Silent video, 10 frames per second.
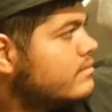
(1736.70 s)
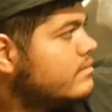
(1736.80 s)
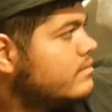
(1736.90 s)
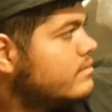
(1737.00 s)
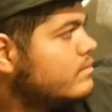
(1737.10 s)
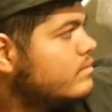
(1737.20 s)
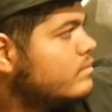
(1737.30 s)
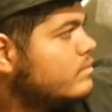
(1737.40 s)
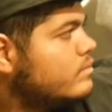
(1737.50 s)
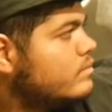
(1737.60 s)

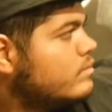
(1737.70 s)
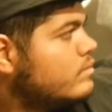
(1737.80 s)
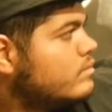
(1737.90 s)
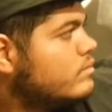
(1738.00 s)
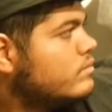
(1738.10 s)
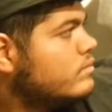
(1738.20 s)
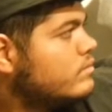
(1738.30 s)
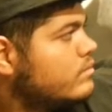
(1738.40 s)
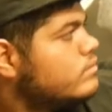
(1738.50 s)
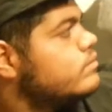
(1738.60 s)

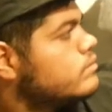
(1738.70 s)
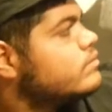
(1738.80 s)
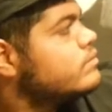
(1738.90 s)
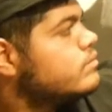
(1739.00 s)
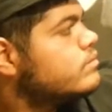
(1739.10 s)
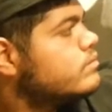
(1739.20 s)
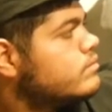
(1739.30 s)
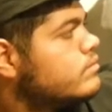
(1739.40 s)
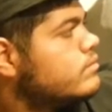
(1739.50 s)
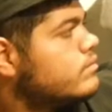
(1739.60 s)

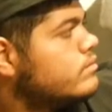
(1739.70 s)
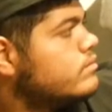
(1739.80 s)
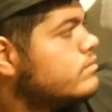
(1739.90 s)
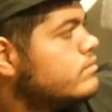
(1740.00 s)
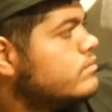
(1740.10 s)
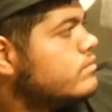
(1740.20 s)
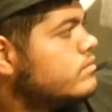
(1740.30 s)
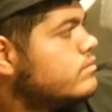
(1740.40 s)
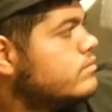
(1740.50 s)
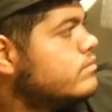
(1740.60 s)

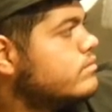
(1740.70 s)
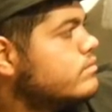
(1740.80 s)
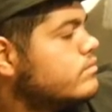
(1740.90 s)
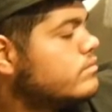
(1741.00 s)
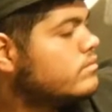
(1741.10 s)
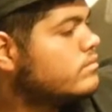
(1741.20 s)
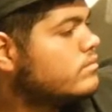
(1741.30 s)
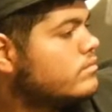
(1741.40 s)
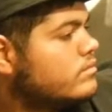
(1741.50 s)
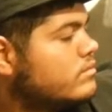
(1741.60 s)

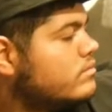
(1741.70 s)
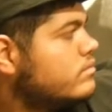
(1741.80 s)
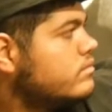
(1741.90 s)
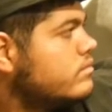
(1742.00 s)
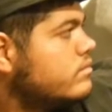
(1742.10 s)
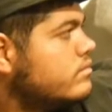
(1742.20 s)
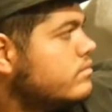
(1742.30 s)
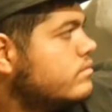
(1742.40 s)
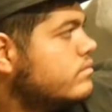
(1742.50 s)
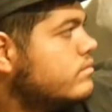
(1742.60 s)

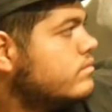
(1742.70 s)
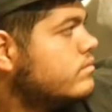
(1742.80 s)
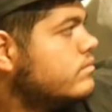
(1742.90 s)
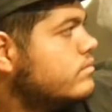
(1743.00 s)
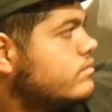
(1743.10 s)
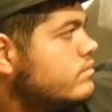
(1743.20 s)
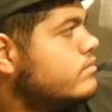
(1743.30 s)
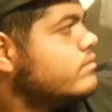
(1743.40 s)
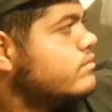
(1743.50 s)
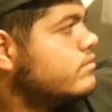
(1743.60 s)

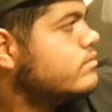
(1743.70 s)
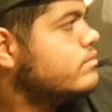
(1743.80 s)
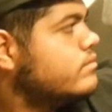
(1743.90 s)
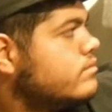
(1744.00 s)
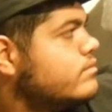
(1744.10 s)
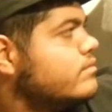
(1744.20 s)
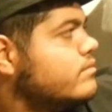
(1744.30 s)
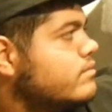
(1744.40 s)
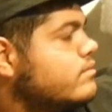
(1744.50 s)
This person isn't speaking.